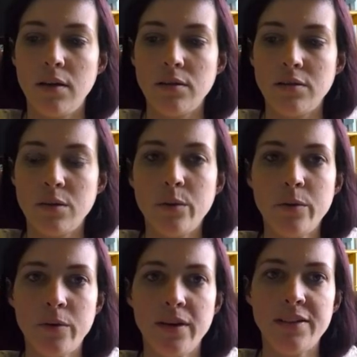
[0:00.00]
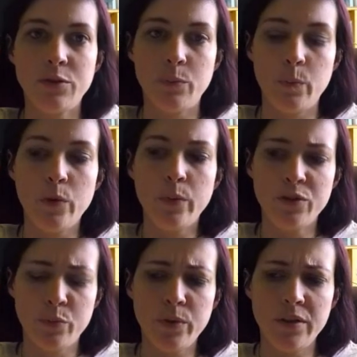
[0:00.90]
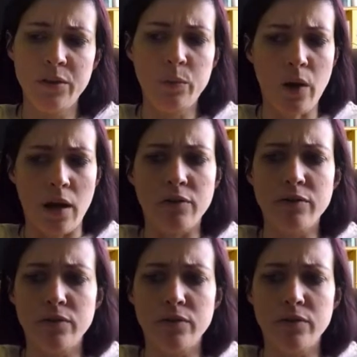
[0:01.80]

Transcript: So it was really rough.